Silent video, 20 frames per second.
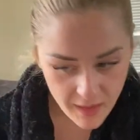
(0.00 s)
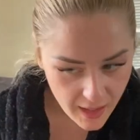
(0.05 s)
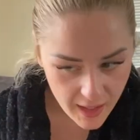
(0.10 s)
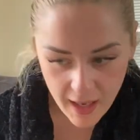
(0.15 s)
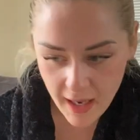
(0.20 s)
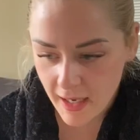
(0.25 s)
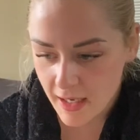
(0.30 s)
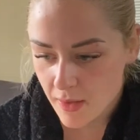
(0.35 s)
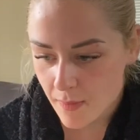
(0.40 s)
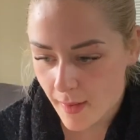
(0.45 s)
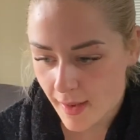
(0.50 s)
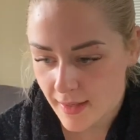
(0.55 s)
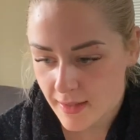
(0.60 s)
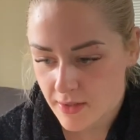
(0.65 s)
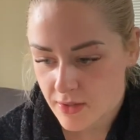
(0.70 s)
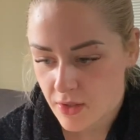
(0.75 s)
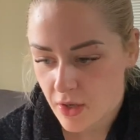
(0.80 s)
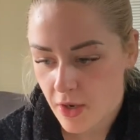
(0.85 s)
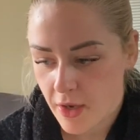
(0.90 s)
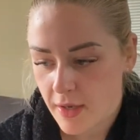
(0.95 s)
Anyway,
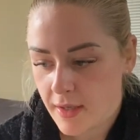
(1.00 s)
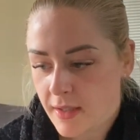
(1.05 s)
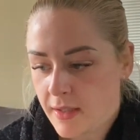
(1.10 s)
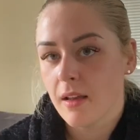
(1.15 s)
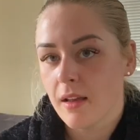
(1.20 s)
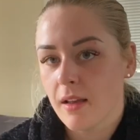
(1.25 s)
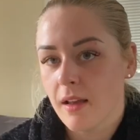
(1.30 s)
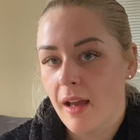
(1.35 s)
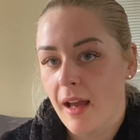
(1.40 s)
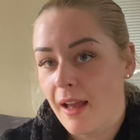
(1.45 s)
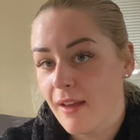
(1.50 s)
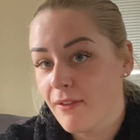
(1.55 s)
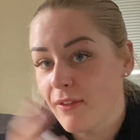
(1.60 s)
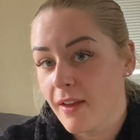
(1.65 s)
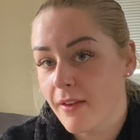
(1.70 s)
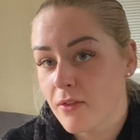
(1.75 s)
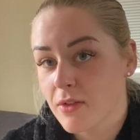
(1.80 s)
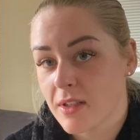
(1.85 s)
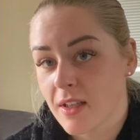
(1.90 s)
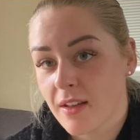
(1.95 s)
so hay
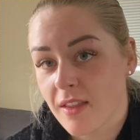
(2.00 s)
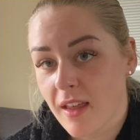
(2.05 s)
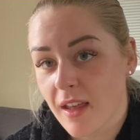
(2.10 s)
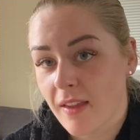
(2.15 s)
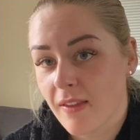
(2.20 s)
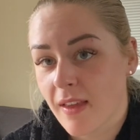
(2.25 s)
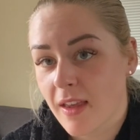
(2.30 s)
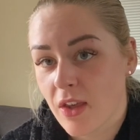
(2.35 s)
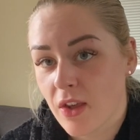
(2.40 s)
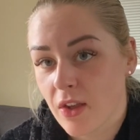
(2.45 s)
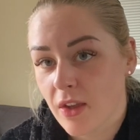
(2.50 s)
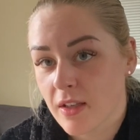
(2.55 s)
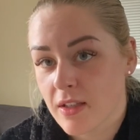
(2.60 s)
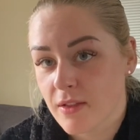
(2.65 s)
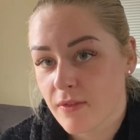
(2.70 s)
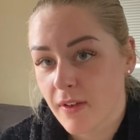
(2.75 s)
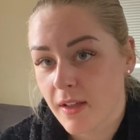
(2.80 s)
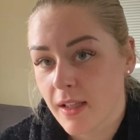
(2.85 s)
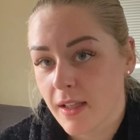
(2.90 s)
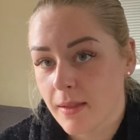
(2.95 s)
fever is a thing that you can
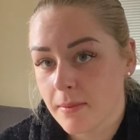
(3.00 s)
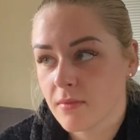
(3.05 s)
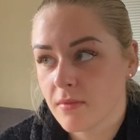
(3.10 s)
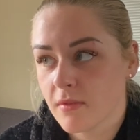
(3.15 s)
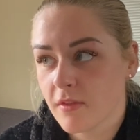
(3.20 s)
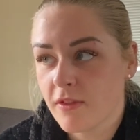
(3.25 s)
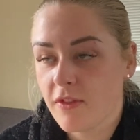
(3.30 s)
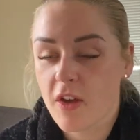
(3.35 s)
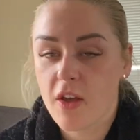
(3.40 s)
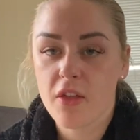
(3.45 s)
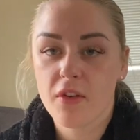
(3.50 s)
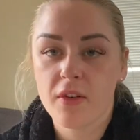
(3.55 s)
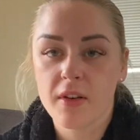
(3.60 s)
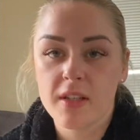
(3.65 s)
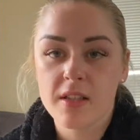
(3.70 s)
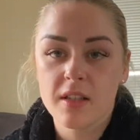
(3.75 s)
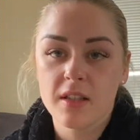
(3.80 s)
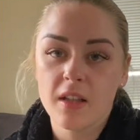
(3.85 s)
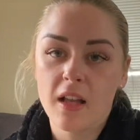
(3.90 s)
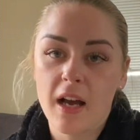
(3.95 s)
develop further
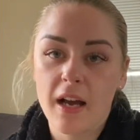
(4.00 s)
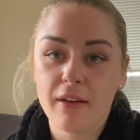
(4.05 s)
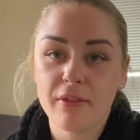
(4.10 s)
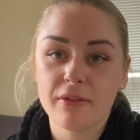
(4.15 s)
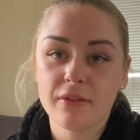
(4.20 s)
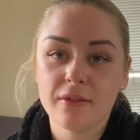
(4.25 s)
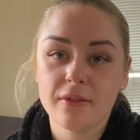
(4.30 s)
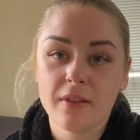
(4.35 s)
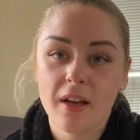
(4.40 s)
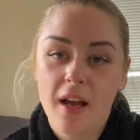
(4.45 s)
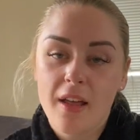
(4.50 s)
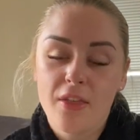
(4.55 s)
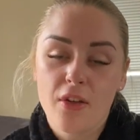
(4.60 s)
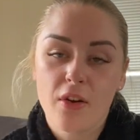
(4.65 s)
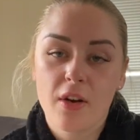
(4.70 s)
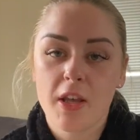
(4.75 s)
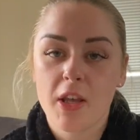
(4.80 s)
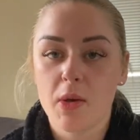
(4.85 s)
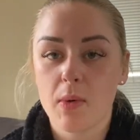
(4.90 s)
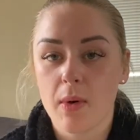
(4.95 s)
into life. I
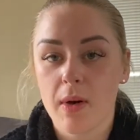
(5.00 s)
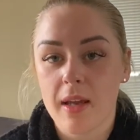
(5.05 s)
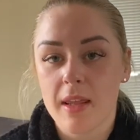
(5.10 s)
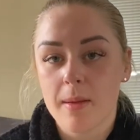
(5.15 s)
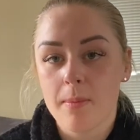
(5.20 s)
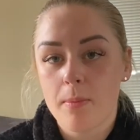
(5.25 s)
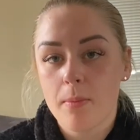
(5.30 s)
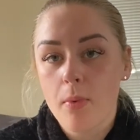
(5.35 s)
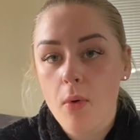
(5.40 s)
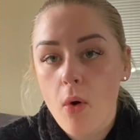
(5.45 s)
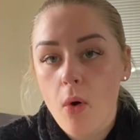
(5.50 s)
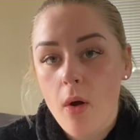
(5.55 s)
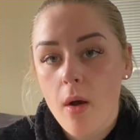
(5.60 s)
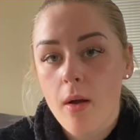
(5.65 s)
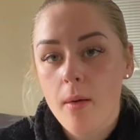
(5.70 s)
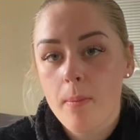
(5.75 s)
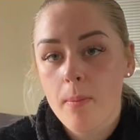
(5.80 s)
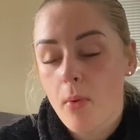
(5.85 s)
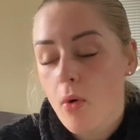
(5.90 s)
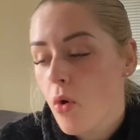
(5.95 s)
thought that you were either
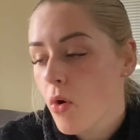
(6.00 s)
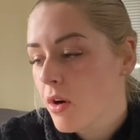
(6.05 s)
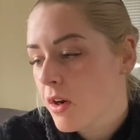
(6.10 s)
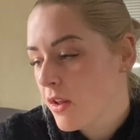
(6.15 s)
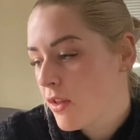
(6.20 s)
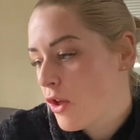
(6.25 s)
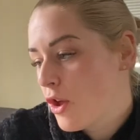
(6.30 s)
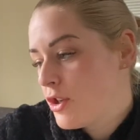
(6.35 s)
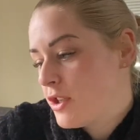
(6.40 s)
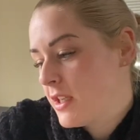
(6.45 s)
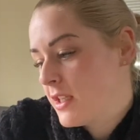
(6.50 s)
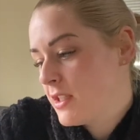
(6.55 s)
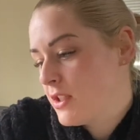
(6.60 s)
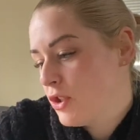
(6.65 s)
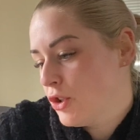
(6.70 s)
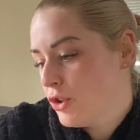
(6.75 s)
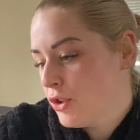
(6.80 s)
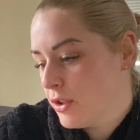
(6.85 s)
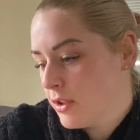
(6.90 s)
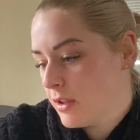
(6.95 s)
born allergic
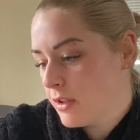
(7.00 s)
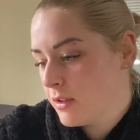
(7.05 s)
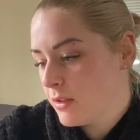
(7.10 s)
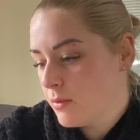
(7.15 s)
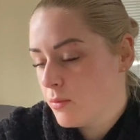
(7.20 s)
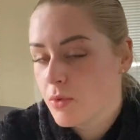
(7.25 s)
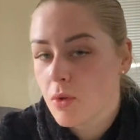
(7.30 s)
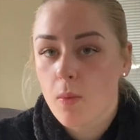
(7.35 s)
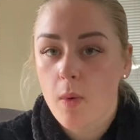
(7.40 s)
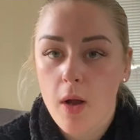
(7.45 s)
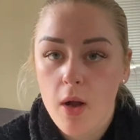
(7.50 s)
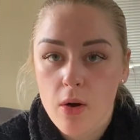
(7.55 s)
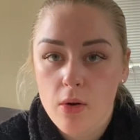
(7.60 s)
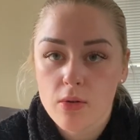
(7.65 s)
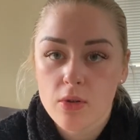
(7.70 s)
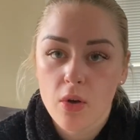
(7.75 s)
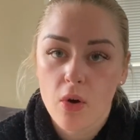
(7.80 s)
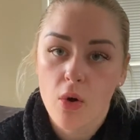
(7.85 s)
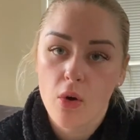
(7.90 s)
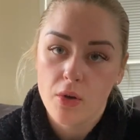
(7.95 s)
to the
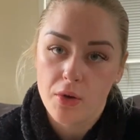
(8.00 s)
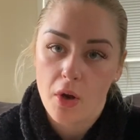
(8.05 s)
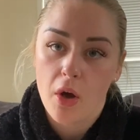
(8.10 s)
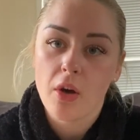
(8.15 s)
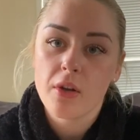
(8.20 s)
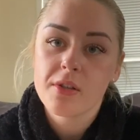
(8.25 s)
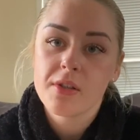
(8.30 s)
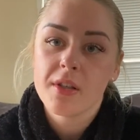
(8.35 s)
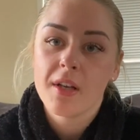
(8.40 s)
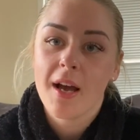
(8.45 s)
world or not.